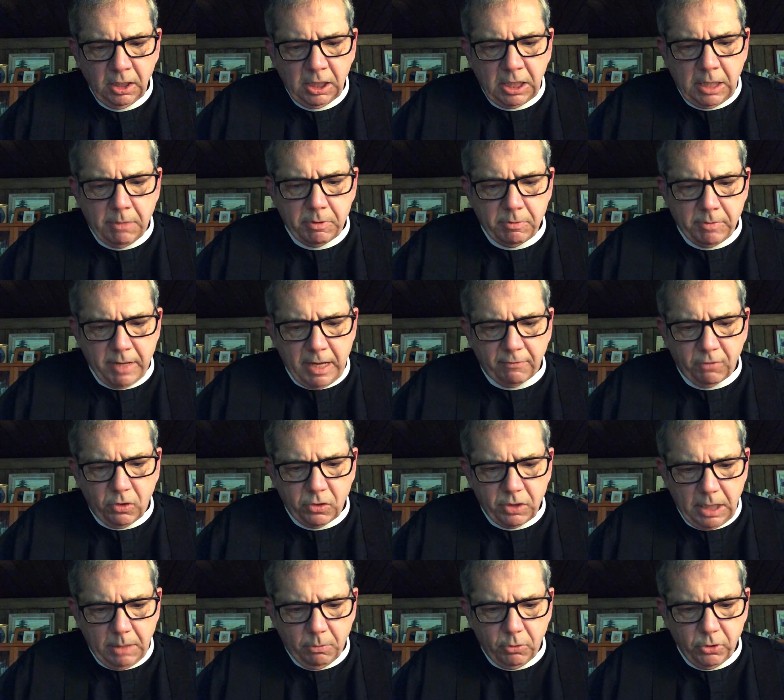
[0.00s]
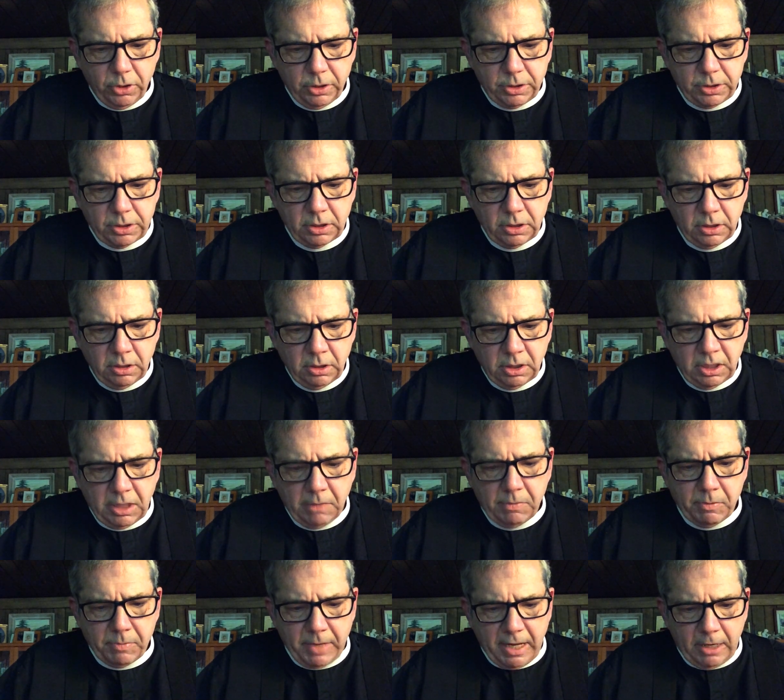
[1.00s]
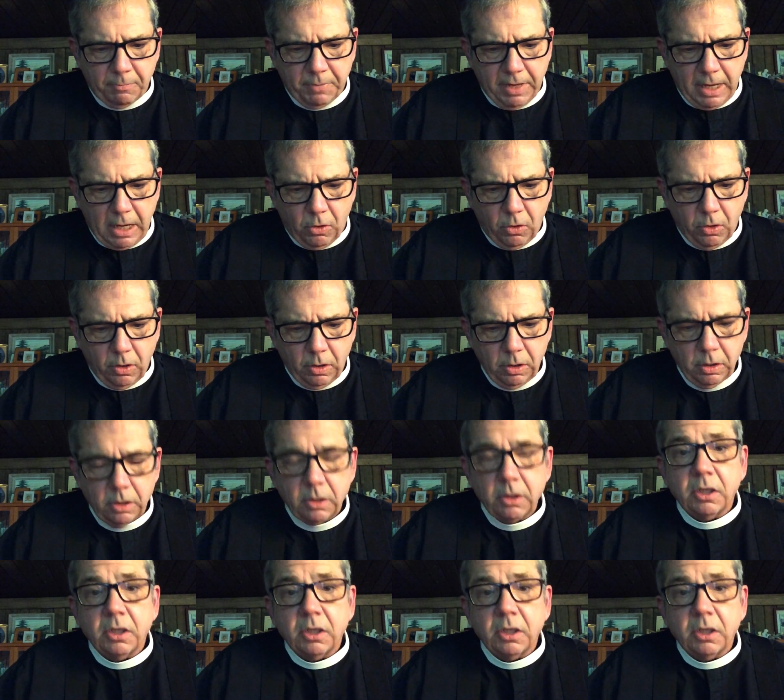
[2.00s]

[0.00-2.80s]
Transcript: keeping them out of our neighborhoods, keeping them out of power,